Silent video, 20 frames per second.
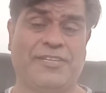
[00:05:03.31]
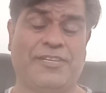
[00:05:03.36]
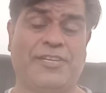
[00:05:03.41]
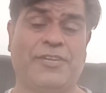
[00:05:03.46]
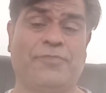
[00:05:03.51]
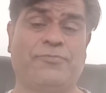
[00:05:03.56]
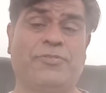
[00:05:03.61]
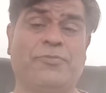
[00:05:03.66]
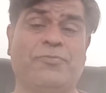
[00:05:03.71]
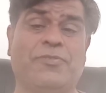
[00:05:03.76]

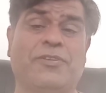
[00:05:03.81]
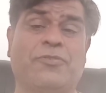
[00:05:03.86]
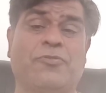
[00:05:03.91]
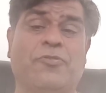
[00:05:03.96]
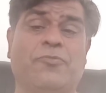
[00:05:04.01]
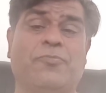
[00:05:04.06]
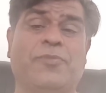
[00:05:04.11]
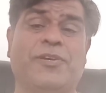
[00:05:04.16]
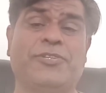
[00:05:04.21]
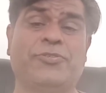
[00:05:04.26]
If you will
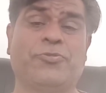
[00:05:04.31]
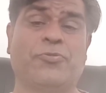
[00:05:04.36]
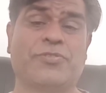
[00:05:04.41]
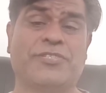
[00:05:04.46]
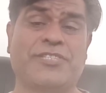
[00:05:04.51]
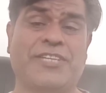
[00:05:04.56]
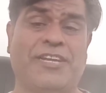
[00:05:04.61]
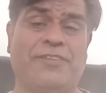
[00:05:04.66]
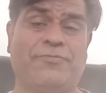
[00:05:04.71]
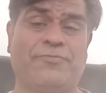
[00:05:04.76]
go by
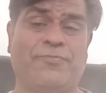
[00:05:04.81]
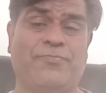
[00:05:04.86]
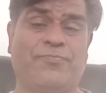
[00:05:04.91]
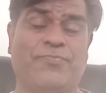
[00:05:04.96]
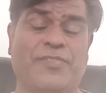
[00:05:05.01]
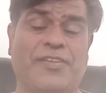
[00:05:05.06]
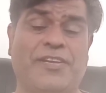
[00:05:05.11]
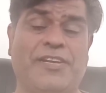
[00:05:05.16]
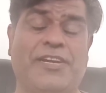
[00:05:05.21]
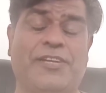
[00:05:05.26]
yourself
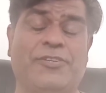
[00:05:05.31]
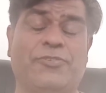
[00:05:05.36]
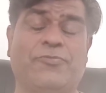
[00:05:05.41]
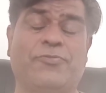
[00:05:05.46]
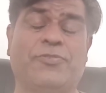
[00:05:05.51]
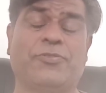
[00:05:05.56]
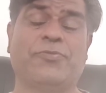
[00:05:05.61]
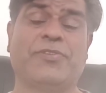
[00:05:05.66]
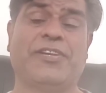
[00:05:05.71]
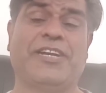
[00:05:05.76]
and if
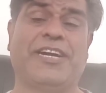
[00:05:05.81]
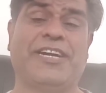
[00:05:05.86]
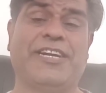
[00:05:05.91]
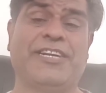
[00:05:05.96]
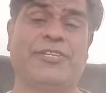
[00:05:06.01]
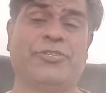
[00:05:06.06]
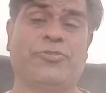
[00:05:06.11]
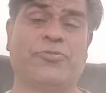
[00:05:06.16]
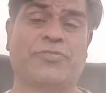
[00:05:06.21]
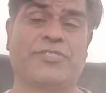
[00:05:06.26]
you will
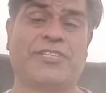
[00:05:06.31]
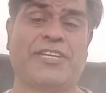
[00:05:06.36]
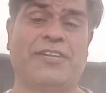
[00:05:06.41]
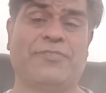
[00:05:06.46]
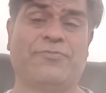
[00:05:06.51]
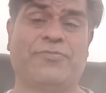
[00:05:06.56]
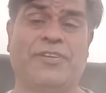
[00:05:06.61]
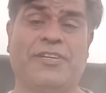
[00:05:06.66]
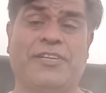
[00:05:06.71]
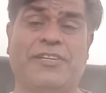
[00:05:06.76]
hide
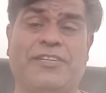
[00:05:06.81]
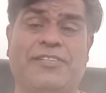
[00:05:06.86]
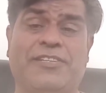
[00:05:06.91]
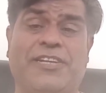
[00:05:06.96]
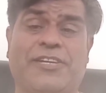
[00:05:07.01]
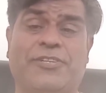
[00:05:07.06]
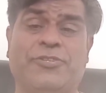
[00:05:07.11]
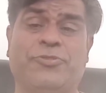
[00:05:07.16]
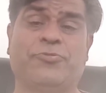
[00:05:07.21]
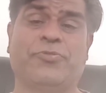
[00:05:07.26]
yourself
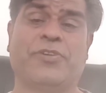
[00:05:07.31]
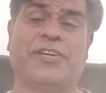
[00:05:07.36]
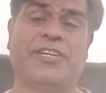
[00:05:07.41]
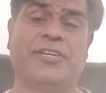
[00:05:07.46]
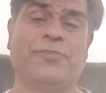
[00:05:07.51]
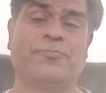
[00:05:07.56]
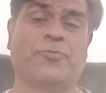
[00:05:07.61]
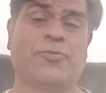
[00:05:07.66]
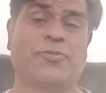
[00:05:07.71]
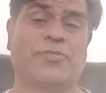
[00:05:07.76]
that you are
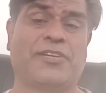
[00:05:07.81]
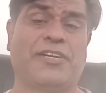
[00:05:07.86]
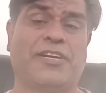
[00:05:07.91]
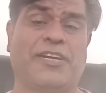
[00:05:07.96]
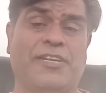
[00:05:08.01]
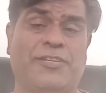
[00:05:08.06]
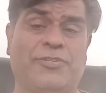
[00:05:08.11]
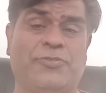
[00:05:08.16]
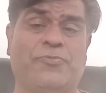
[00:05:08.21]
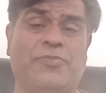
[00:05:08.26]
in
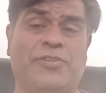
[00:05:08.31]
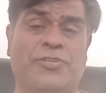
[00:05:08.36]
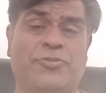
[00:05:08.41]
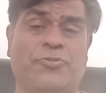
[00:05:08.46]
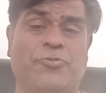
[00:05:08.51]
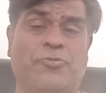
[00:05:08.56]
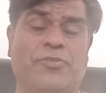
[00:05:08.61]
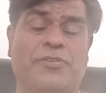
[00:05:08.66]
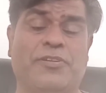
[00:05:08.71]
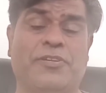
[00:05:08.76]
Portugal, you will
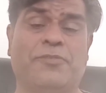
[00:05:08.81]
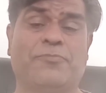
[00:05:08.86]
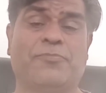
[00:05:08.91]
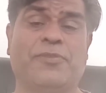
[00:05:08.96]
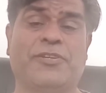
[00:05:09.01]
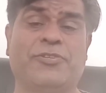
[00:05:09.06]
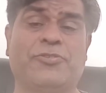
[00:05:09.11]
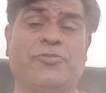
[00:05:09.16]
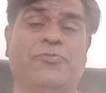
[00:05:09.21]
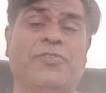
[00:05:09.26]
show,
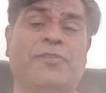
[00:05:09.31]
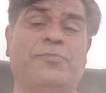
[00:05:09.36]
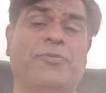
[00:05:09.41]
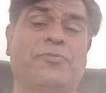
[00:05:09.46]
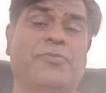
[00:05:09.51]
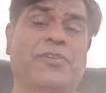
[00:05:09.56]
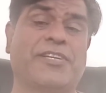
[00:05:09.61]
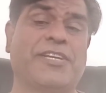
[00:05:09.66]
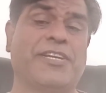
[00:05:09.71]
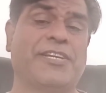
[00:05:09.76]
but you will be
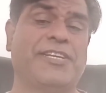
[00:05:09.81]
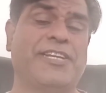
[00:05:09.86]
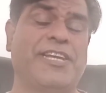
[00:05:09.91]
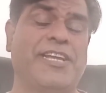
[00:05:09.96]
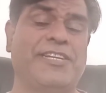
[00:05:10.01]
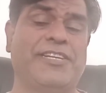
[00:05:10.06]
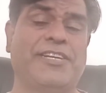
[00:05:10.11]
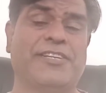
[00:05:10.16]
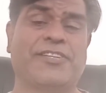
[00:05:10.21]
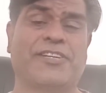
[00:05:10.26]
working in
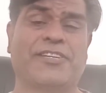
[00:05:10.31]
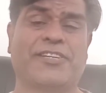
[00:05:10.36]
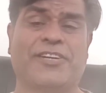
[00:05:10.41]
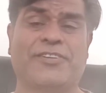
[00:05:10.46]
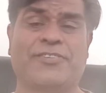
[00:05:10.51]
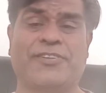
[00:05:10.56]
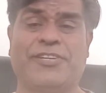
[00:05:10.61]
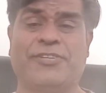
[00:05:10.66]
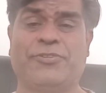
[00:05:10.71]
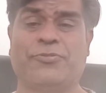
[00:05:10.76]
any other
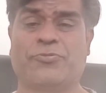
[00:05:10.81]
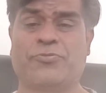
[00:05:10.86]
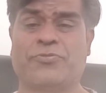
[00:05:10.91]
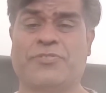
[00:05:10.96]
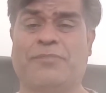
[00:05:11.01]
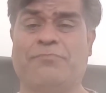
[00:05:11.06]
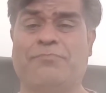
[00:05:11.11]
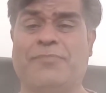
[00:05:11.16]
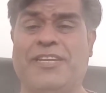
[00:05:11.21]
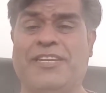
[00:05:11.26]
country due to
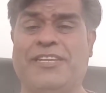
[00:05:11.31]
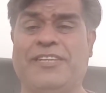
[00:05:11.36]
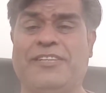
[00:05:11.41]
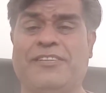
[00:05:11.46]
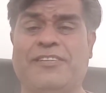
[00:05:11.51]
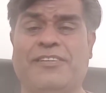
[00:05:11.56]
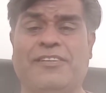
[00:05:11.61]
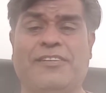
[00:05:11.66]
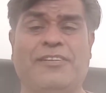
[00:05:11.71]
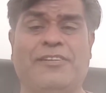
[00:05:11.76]
some money,
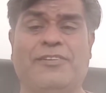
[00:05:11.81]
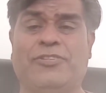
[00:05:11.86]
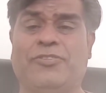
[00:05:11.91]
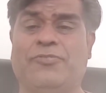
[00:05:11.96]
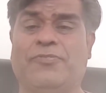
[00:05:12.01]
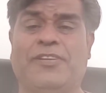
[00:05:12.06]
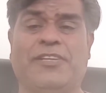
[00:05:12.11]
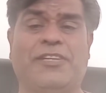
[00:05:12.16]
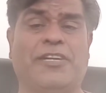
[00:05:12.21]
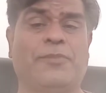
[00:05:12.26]
you
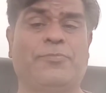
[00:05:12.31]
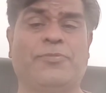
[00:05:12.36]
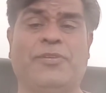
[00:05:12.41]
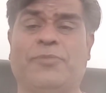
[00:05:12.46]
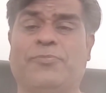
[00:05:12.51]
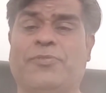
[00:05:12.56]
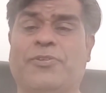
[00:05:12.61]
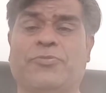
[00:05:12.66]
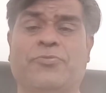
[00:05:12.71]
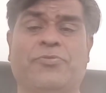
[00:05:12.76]
will not be
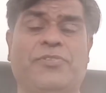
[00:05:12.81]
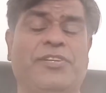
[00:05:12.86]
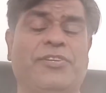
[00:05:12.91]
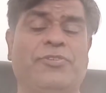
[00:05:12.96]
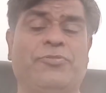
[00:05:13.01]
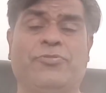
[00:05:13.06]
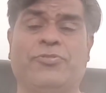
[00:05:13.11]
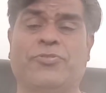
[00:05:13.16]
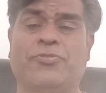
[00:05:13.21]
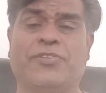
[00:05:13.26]
able to
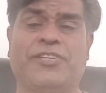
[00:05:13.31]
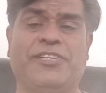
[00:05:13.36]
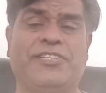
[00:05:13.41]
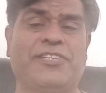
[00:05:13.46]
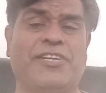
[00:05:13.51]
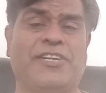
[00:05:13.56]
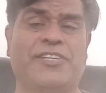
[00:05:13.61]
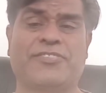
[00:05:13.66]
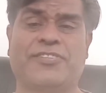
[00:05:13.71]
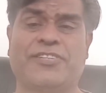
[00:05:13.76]
renew your
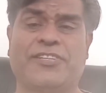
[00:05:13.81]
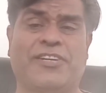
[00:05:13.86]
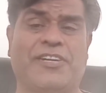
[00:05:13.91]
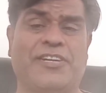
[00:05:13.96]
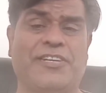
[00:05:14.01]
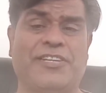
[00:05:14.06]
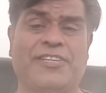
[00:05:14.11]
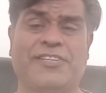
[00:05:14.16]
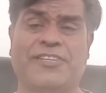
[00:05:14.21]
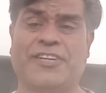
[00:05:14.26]
TRC
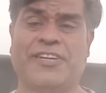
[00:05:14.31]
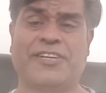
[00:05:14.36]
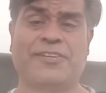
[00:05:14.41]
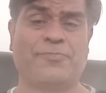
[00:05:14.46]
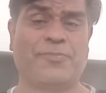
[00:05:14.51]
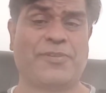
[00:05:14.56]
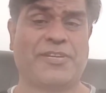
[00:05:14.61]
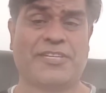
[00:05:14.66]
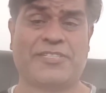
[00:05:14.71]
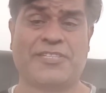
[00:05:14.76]
card in
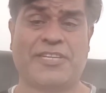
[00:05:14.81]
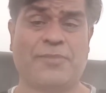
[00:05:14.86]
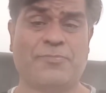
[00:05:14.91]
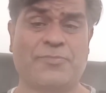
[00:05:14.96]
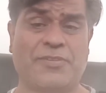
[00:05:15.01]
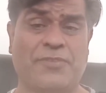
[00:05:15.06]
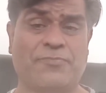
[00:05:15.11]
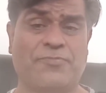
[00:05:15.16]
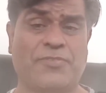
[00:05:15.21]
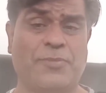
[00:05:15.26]
current, because I am
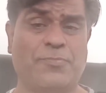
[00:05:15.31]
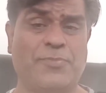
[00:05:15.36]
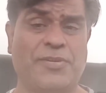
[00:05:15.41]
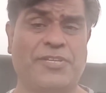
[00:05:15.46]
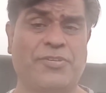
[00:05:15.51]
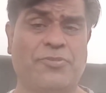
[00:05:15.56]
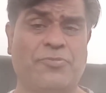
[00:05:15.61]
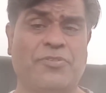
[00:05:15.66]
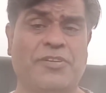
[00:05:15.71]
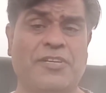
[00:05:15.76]
confirming
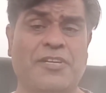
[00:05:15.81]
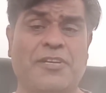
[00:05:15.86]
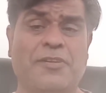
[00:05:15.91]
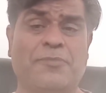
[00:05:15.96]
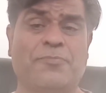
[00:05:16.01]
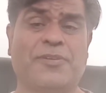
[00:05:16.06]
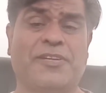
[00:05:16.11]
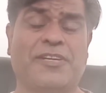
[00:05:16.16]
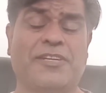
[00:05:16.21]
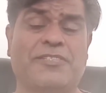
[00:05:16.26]
you,
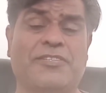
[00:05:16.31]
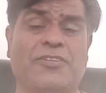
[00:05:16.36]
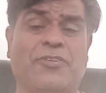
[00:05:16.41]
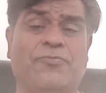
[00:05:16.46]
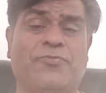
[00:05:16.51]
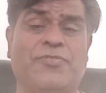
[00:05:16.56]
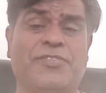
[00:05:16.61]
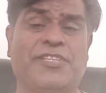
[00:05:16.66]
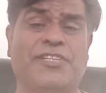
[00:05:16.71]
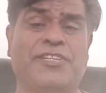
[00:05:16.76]
because now
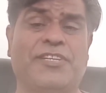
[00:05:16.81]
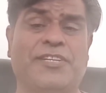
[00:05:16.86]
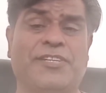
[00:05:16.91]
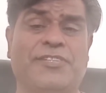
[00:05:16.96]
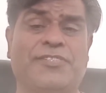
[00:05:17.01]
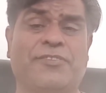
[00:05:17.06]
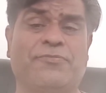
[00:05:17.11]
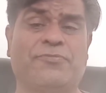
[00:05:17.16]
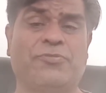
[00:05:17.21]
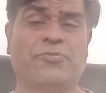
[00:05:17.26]
physical
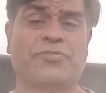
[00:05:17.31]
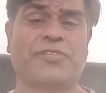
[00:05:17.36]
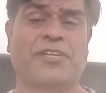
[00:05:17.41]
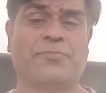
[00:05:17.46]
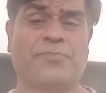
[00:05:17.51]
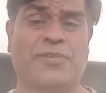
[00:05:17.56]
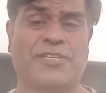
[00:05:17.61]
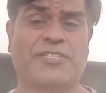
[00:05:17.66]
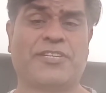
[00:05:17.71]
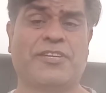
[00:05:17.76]
interviews are
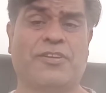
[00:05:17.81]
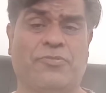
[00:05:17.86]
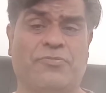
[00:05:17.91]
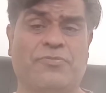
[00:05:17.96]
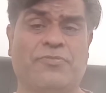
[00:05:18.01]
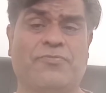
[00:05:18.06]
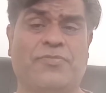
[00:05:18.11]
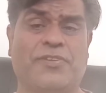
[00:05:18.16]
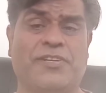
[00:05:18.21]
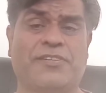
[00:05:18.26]
must now.
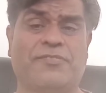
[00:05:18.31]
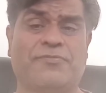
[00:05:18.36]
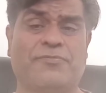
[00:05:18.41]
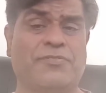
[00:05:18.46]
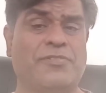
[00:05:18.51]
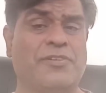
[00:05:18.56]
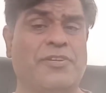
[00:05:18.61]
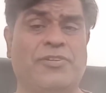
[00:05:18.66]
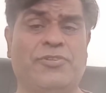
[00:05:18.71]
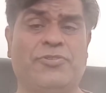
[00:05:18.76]
For
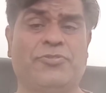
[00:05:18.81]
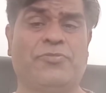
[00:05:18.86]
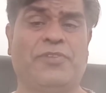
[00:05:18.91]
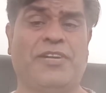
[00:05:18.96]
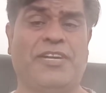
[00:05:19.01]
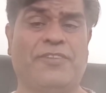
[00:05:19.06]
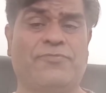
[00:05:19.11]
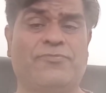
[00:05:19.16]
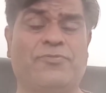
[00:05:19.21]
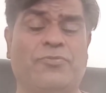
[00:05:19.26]
you
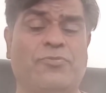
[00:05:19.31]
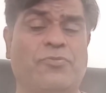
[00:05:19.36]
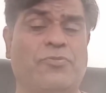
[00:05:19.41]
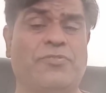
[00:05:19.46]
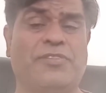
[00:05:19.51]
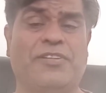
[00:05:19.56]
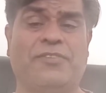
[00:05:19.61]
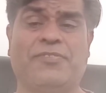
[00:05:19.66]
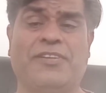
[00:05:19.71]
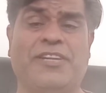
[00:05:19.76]
have to go,
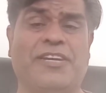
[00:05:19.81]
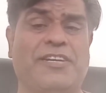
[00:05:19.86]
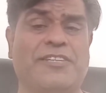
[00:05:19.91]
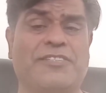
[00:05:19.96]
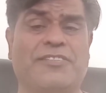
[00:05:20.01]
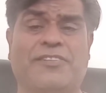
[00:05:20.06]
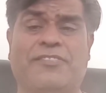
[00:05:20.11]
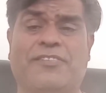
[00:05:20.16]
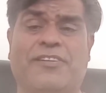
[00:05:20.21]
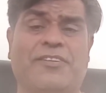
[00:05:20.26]
they will
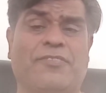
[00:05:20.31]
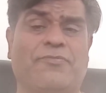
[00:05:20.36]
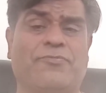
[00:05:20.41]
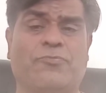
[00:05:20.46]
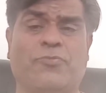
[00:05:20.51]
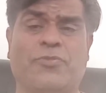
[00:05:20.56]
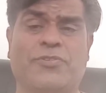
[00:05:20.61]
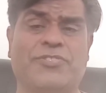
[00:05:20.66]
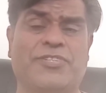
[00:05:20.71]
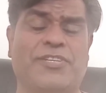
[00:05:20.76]
ask a lot of
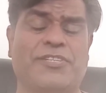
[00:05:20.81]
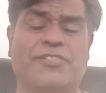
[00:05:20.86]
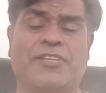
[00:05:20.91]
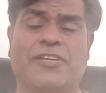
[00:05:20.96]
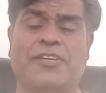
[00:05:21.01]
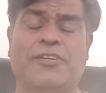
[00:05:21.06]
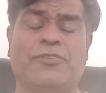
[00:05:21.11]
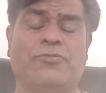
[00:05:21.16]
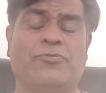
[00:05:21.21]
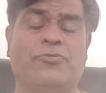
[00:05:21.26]
questions,
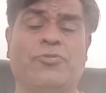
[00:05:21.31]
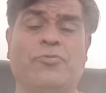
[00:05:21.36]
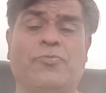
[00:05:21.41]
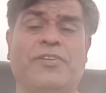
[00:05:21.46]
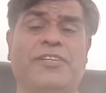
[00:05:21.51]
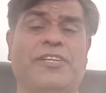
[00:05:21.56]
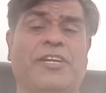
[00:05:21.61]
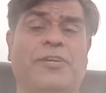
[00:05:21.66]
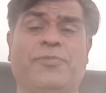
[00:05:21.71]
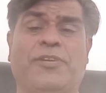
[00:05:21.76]
so you
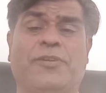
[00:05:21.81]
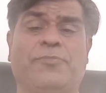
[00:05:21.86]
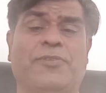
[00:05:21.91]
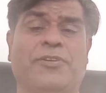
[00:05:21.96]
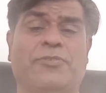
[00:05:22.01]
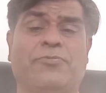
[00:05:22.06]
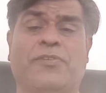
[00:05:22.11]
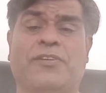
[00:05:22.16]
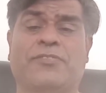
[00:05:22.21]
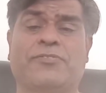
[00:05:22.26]
will not be
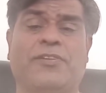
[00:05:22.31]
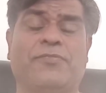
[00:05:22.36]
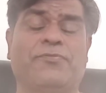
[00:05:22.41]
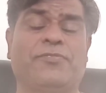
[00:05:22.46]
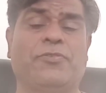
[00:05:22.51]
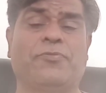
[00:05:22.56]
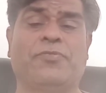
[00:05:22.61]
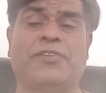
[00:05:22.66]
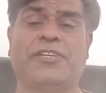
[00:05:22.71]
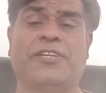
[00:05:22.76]
able to answer
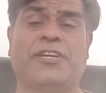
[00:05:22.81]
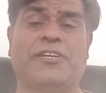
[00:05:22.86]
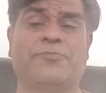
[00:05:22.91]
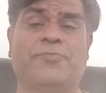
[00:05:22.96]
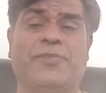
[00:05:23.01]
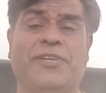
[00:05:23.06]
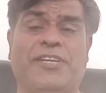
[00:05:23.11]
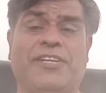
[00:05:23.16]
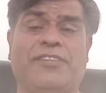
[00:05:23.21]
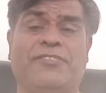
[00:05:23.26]
if you will
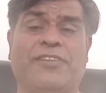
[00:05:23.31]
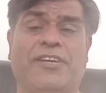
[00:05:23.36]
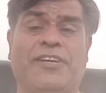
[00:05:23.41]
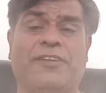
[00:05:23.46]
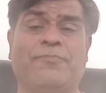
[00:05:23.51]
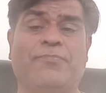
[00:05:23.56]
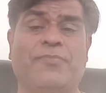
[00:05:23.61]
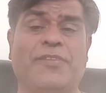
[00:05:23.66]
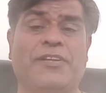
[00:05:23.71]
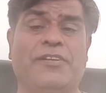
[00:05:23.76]
not be in the,